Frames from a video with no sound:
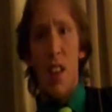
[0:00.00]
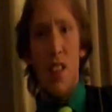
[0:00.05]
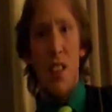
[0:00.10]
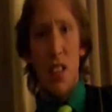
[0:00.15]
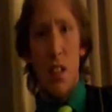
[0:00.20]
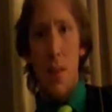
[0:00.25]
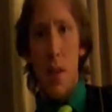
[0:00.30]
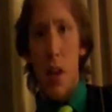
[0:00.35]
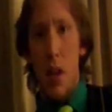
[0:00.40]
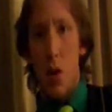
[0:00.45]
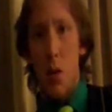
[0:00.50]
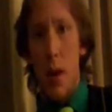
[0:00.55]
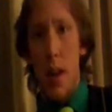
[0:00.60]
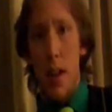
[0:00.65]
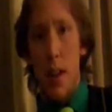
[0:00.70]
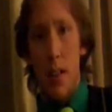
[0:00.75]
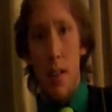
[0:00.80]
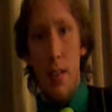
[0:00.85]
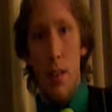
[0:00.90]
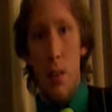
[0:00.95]
It's going to be a
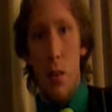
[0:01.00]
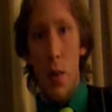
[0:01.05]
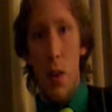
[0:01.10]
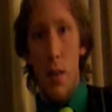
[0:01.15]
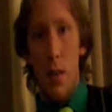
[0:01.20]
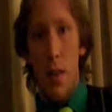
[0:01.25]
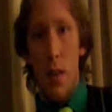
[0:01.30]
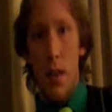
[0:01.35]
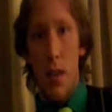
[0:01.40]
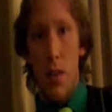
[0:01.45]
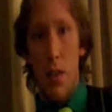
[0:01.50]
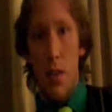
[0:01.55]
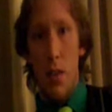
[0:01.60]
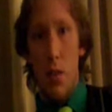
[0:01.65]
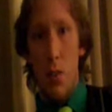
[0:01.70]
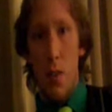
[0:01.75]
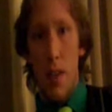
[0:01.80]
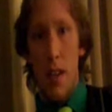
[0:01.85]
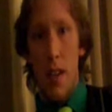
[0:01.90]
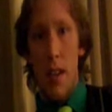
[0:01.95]
quick video
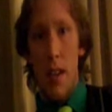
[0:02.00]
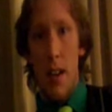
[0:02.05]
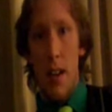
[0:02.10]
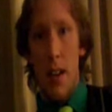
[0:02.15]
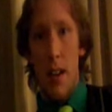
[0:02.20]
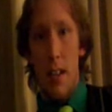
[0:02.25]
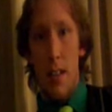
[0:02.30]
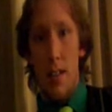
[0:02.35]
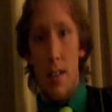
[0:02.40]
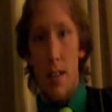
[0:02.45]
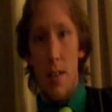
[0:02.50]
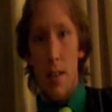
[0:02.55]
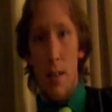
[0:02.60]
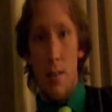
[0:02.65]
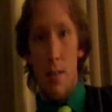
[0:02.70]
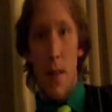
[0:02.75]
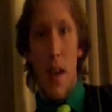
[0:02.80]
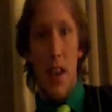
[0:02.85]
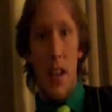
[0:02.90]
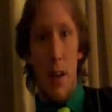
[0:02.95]
this week to
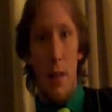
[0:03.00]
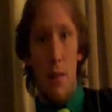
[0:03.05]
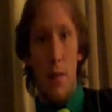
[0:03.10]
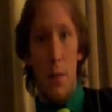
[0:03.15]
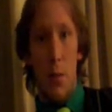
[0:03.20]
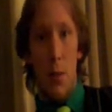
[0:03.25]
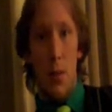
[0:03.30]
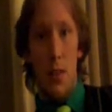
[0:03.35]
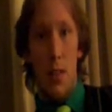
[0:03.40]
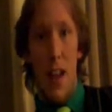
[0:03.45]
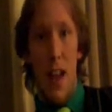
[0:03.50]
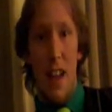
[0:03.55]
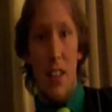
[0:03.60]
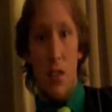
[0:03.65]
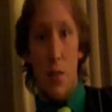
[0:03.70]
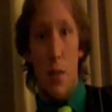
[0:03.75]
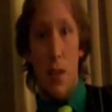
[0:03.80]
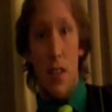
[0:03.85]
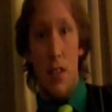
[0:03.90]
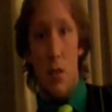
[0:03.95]
make up for
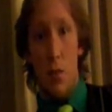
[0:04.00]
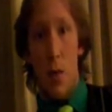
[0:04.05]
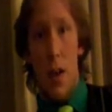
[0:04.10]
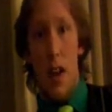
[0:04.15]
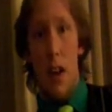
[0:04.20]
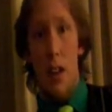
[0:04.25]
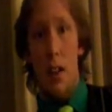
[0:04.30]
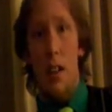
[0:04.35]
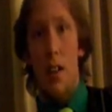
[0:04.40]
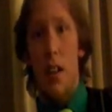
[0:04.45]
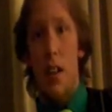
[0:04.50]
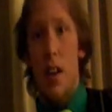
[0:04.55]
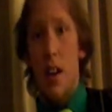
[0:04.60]
last week as well,